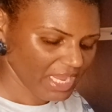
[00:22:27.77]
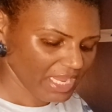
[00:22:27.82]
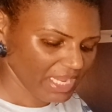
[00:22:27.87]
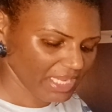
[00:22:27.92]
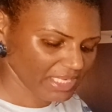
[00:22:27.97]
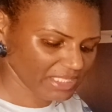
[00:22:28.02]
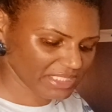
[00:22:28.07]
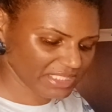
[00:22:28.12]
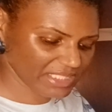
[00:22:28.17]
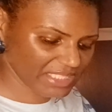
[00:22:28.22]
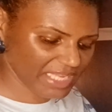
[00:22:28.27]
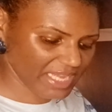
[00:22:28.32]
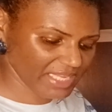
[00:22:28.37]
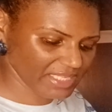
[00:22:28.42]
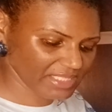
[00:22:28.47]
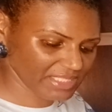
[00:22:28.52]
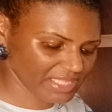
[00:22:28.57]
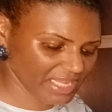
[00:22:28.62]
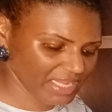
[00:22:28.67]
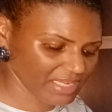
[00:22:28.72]

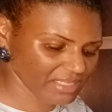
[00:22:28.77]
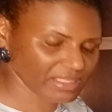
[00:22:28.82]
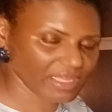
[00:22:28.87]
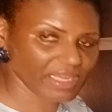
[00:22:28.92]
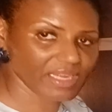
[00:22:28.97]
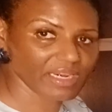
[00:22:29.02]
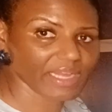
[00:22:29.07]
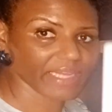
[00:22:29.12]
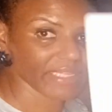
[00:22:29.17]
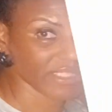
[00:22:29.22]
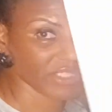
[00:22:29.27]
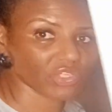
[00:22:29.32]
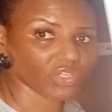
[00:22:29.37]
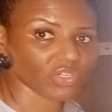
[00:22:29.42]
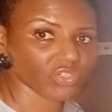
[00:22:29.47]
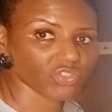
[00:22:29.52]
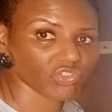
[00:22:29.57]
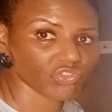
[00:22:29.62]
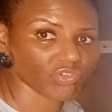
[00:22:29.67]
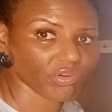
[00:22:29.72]
Instead, they, they like to
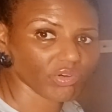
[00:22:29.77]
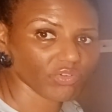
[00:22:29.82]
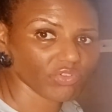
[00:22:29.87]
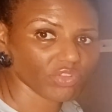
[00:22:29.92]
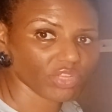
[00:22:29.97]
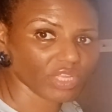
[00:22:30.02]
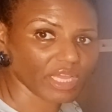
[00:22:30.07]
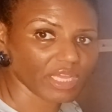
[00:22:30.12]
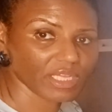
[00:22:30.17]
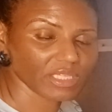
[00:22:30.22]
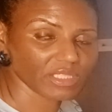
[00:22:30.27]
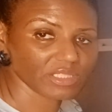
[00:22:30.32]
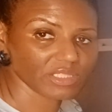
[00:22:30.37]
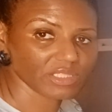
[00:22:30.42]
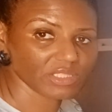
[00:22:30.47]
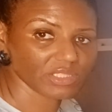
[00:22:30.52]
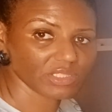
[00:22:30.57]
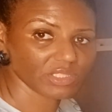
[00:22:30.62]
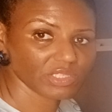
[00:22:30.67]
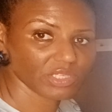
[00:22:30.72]
control
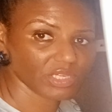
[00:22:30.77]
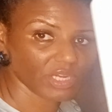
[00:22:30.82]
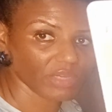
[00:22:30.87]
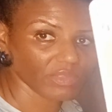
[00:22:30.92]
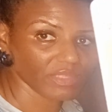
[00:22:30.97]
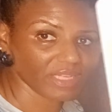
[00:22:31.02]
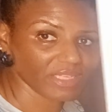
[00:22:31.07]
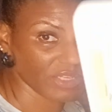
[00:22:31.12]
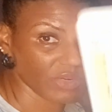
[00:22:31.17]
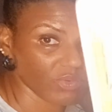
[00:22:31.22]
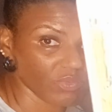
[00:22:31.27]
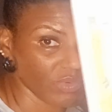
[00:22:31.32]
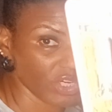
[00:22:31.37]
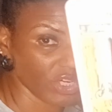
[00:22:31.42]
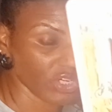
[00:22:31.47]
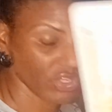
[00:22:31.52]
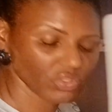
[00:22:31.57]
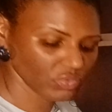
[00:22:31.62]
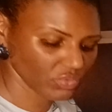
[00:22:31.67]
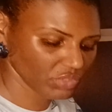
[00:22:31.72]
things. You know, they don't want to
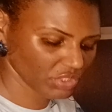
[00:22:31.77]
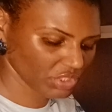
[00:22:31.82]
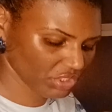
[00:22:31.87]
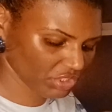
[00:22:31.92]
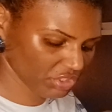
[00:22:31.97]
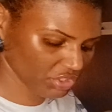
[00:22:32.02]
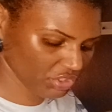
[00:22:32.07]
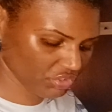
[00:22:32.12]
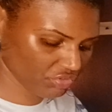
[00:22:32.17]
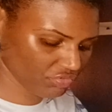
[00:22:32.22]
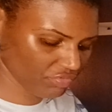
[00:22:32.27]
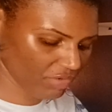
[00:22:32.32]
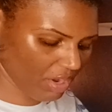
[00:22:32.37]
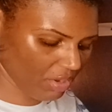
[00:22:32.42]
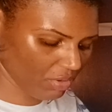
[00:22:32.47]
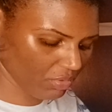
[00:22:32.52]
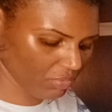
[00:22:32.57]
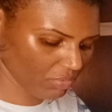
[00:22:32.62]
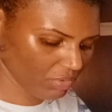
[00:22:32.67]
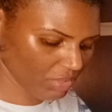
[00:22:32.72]
lose the
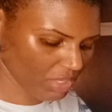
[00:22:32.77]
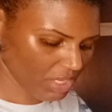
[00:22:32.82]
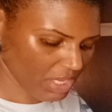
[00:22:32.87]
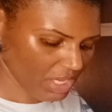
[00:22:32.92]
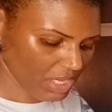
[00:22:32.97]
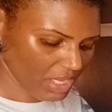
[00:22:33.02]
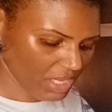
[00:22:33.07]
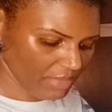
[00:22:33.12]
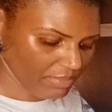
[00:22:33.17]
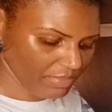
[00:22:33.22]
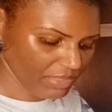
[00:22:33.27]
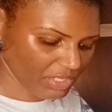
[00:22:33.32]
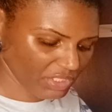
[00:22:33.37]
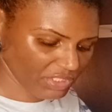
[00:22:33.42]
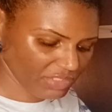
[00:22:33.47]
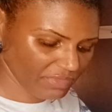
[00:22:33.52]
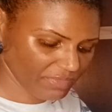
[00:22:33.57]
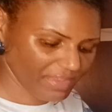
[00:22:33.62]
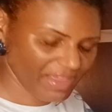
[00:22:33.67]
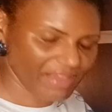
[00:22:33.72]
control
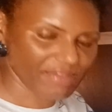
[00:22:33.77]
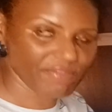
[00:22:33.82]
because of their